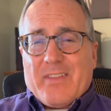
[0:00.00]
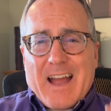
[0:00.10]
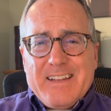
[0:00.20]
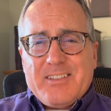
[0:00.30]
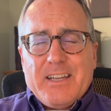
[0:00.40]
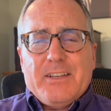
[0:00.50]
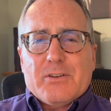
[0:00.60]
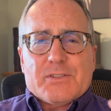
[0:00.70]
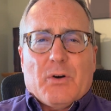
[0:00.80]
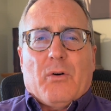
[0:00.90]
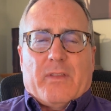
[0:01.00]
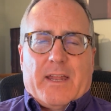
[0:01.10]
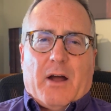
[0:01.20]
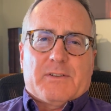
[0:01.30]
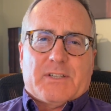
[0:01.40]
19 years old, and
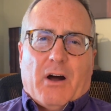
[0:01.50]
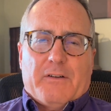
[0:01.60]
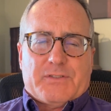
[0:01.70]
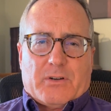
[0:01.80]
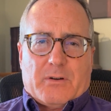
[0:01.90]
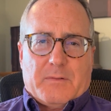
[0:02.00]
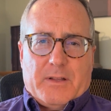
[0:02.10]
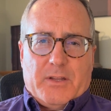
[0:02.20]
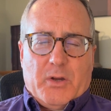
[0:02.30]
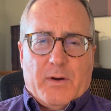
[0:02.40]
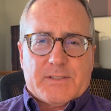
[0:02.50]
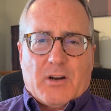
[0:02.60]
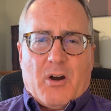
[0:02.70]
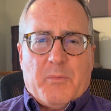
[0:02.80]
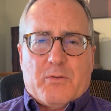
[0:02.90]
I was an officer in U.S.
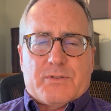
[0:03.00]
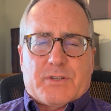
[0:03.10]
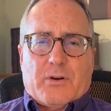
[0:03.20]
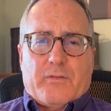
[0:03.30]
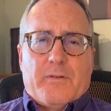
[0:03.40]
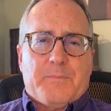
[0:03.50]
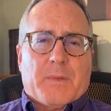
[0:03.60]
Army Reserve.